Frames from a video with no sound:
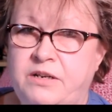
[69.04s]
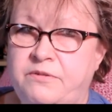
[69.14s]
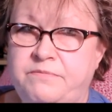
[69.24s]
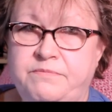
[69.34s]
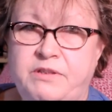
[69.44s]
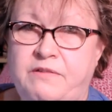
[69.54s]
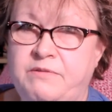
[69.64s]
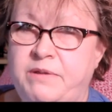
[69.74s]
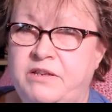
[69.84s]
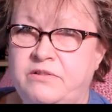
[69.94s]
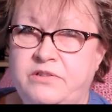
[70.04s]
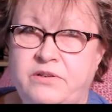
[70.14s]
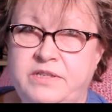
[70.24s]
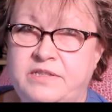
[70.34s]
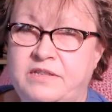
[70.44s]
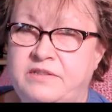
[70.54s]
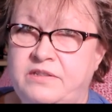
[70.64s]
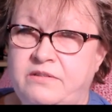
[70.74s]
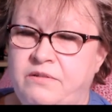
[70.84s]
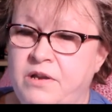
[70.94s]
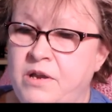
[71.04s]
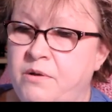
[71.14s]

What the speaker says: you know, you have to make your choice as to